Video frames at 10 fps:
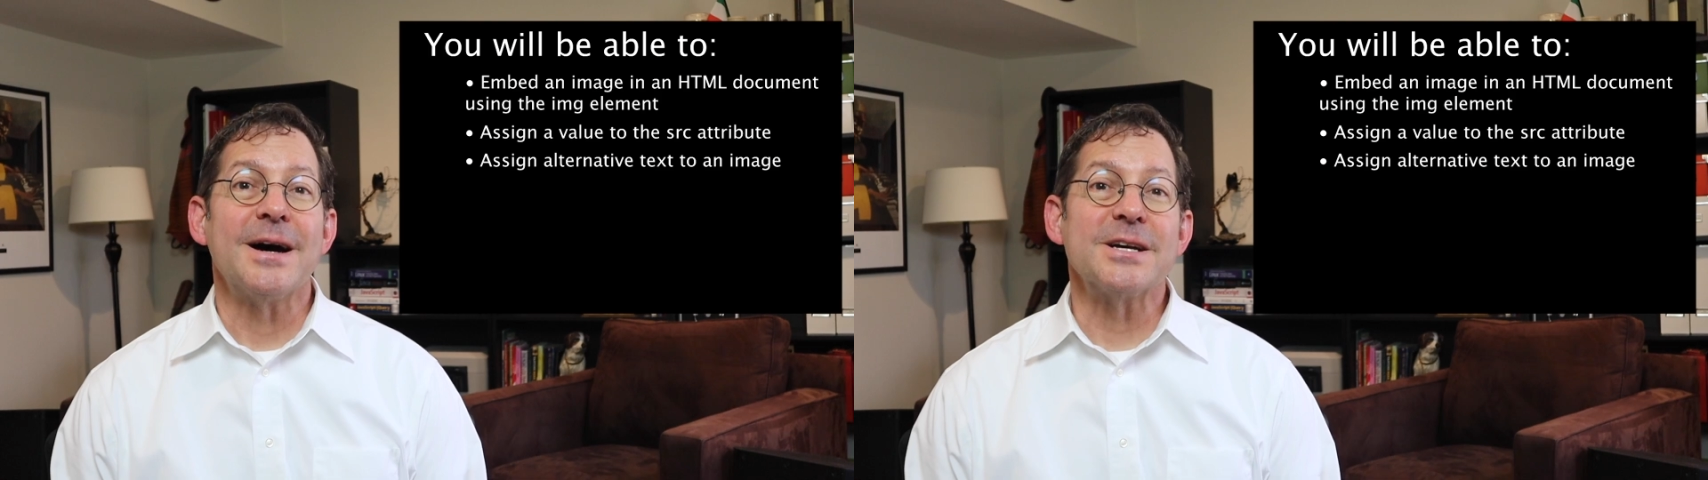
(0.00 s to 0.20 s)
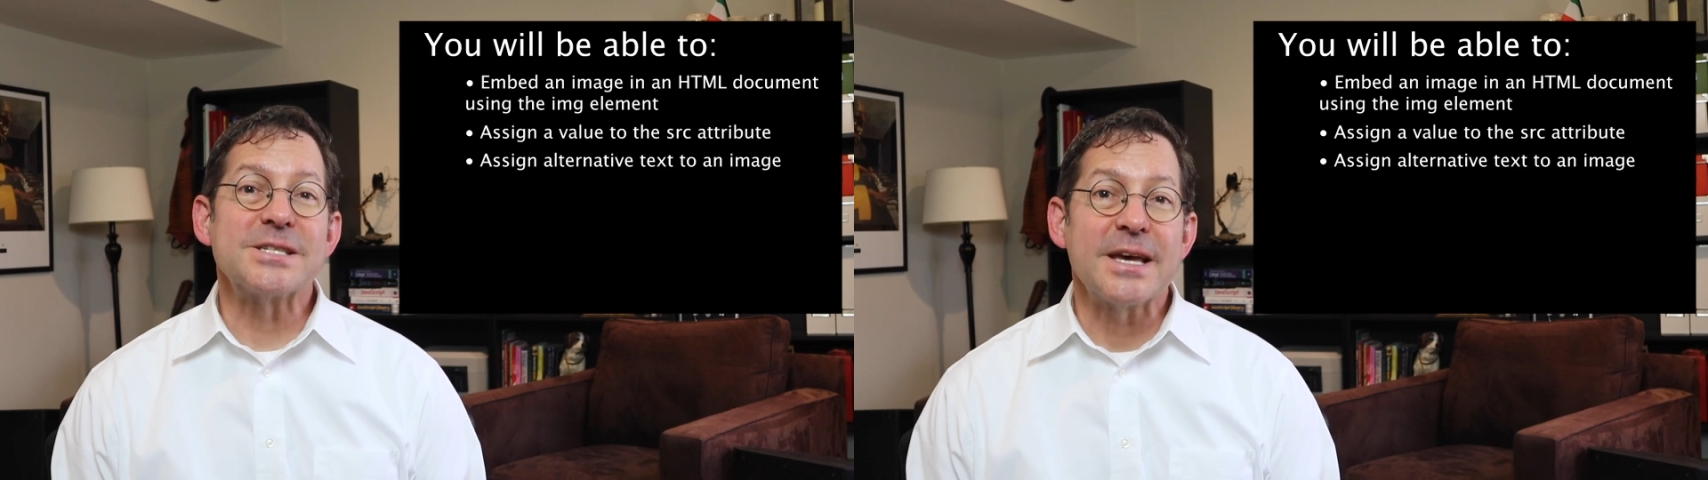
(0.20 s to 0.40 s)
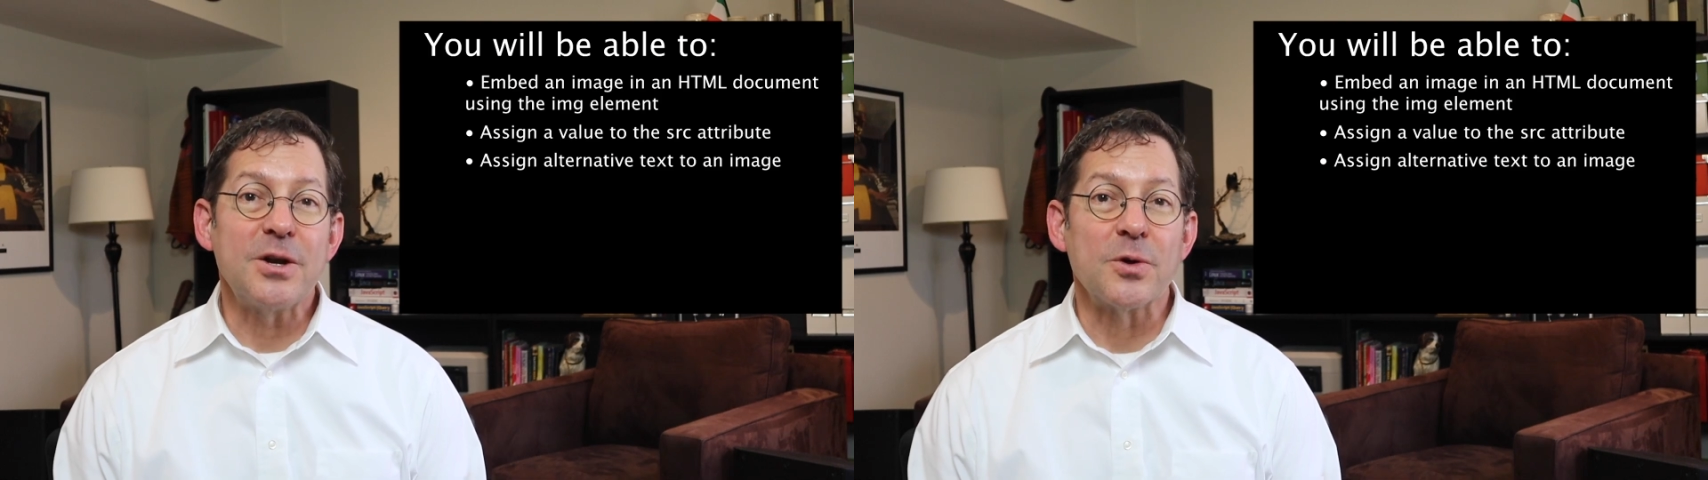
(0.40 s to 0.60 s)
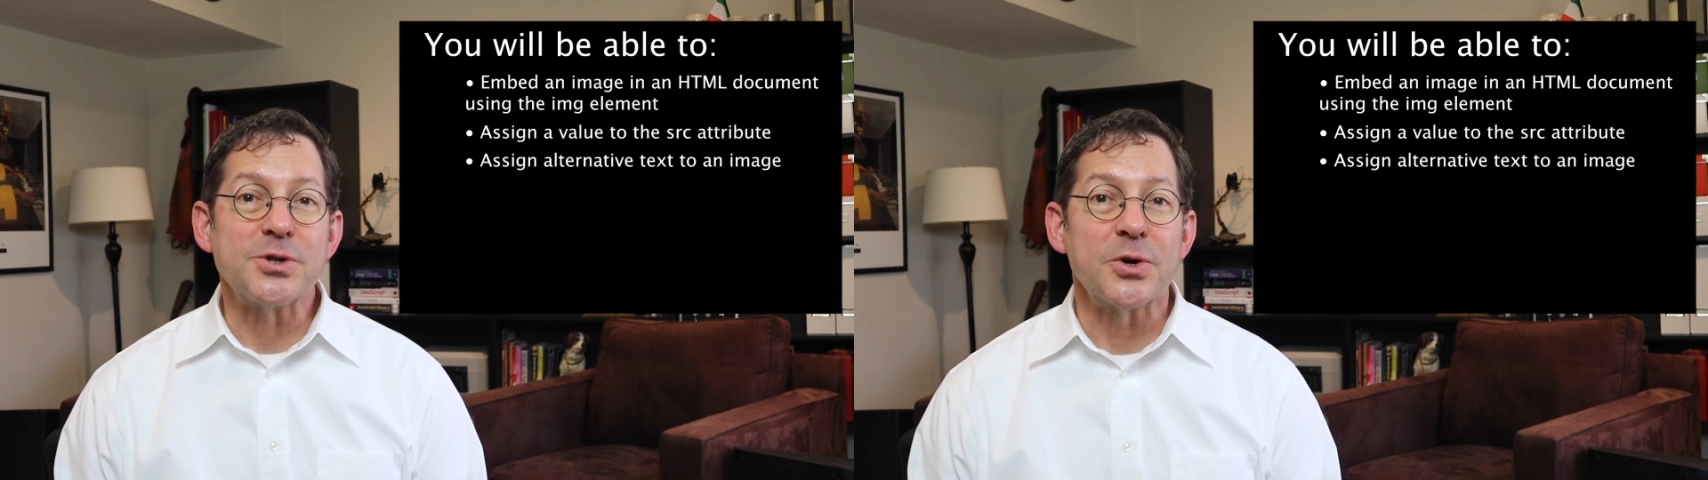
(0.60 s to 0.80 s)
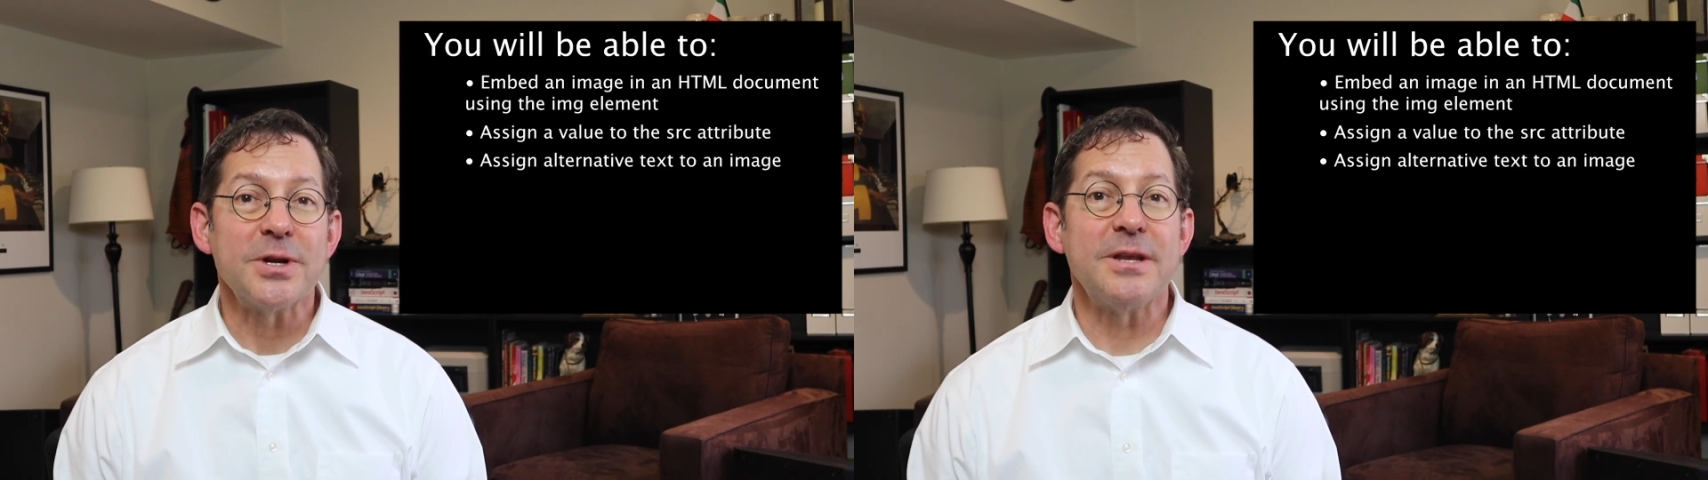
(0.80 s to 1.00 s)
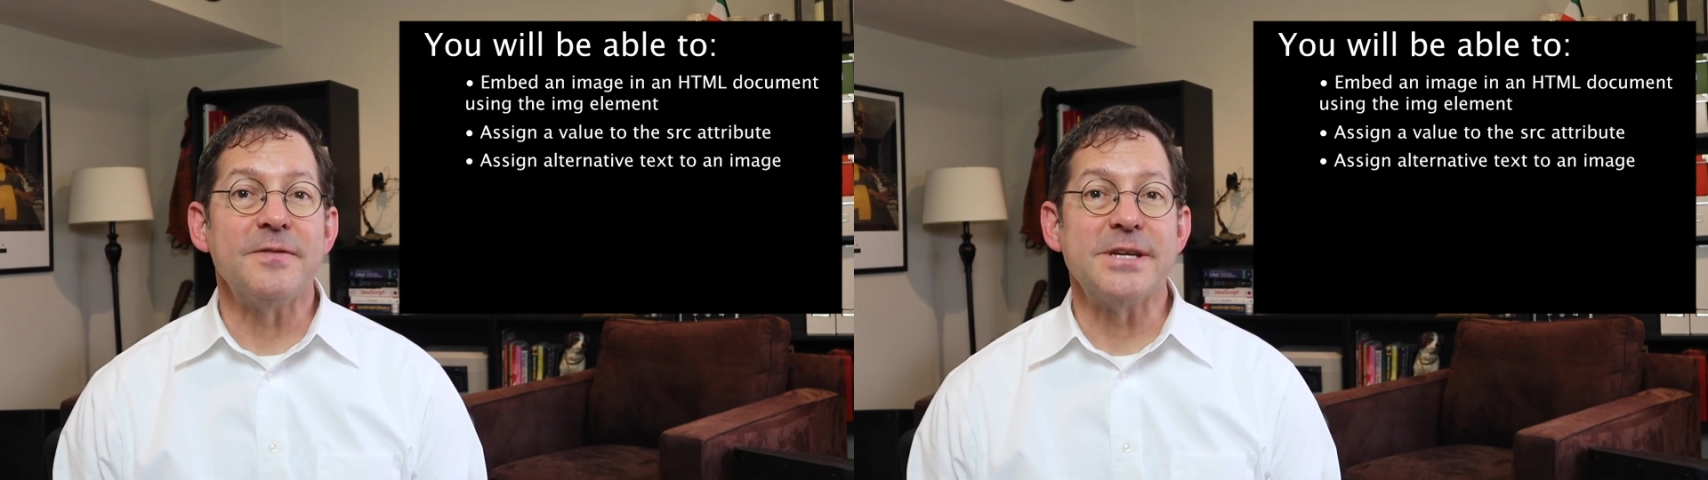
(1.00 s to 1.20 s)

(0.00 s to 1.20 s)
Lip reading: assign alternative